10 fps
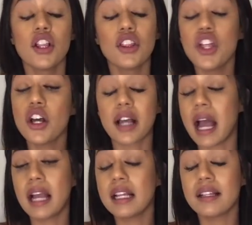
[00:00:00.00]
look,
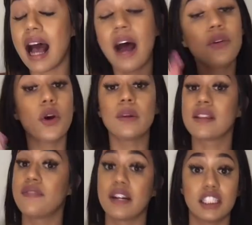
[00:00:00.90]
I don't know what
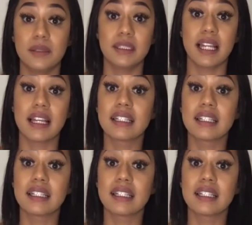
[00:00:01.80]
the fuck she was saying.